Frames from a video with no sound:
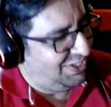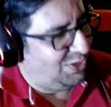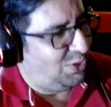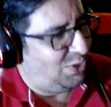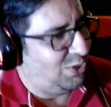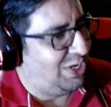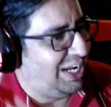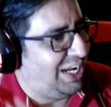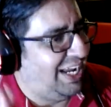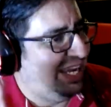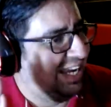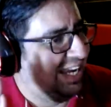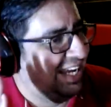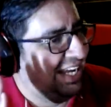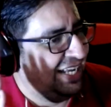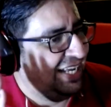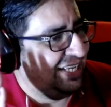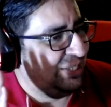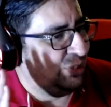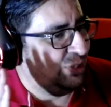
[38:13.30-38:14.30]
Okay,
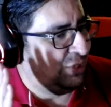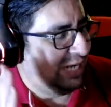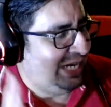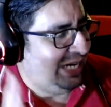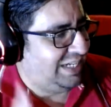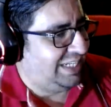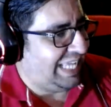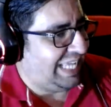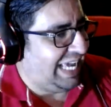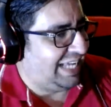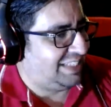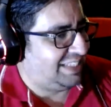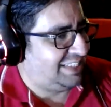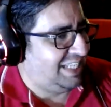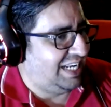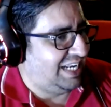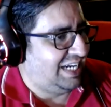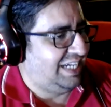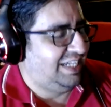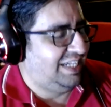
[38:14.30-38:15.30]
you did
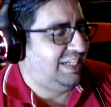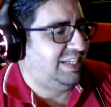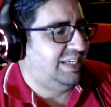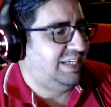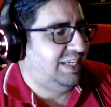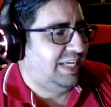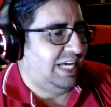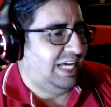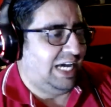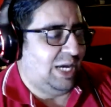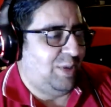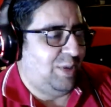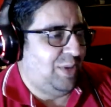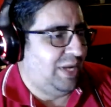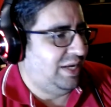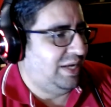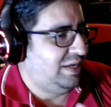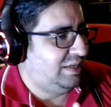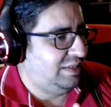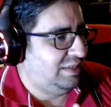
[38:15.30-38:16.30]
excellent. I
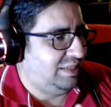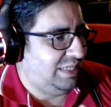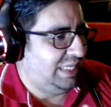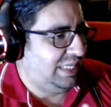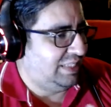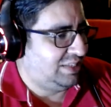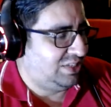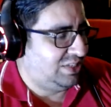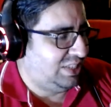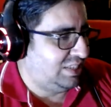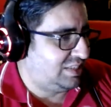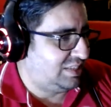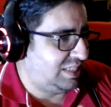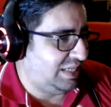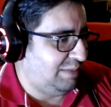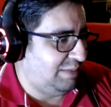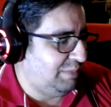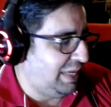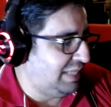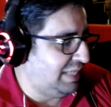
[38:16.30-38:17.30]
mean, it's just
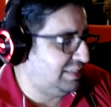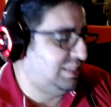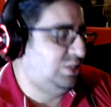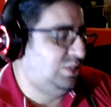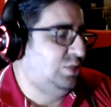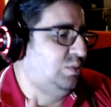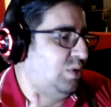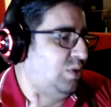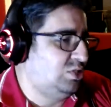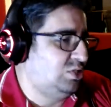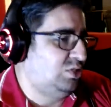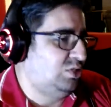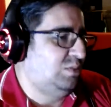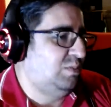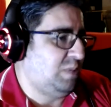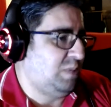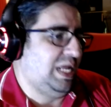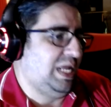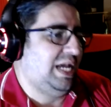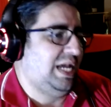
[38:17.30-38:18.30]
amazing to watch you
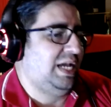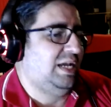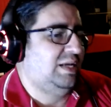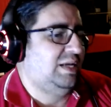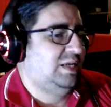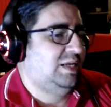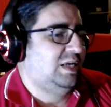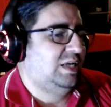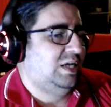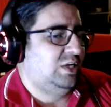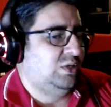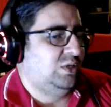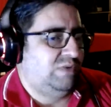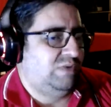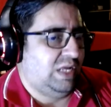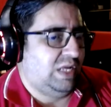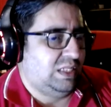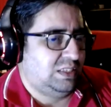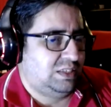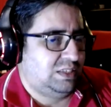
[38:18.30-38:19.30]
play. You've
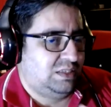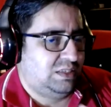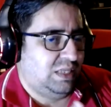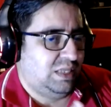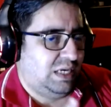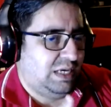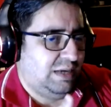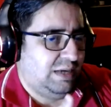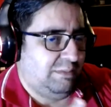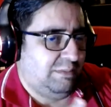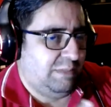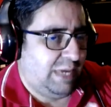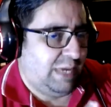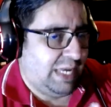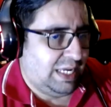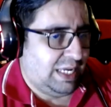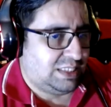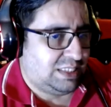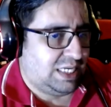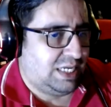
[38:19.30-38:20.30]
done
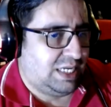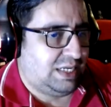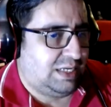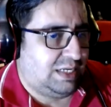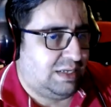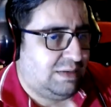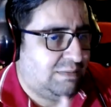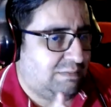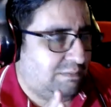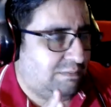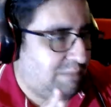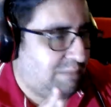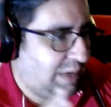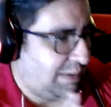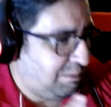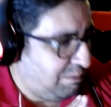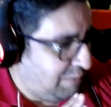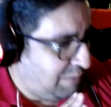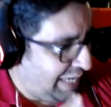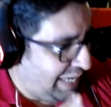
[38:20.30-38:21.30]
amazing
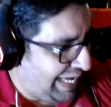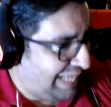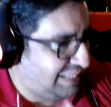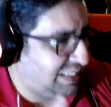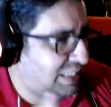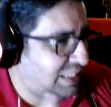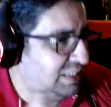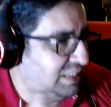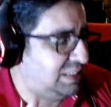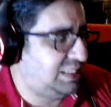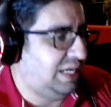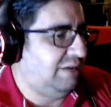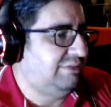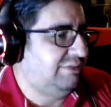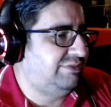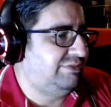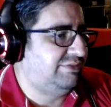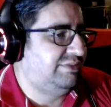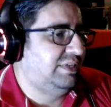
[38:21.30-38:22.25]
stuff,